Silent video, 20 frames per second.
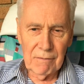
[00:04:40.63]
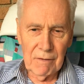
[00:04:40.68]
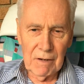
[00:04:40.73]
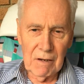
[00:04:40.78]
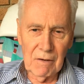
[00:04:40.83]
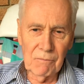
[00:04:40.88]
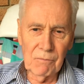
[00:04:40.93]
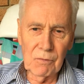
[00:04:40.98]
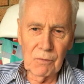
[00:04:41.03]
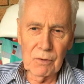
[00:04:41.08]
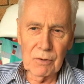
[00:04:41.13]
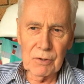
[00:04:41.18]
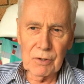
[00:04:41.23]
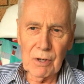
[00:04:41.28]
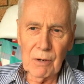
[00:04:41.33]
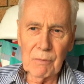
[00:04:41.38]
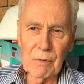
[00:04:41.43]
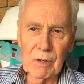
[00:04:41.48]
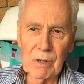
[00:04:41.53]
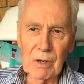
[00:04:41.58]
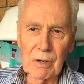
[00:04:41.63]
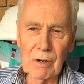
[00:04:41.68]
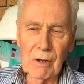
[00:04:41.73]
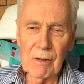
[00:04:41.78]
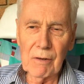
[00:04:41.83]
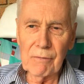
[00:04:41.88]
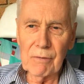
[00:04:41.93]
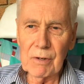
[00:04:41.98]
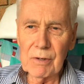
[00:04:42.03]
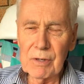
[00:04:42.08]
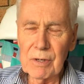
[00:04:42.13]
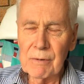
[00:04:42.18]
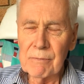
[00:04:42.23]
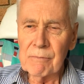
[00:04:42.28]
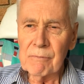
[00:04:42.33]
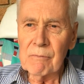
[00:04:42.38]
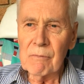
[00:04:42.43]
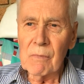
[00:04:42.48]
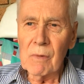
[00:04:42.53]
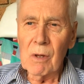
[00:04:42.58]
influence on me on all of this
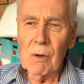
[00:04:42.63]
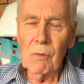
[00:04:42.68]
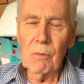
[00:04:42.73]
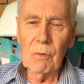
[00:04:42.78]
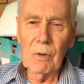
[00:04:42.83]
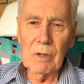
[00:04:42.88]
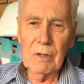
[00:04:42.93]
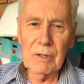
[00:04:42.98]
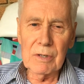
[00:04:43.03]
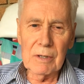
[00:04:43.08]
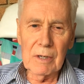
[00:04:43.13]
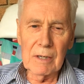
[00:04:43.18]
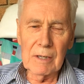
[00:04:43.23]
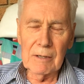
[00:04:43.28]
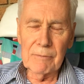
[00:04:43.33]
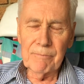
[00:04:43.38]
was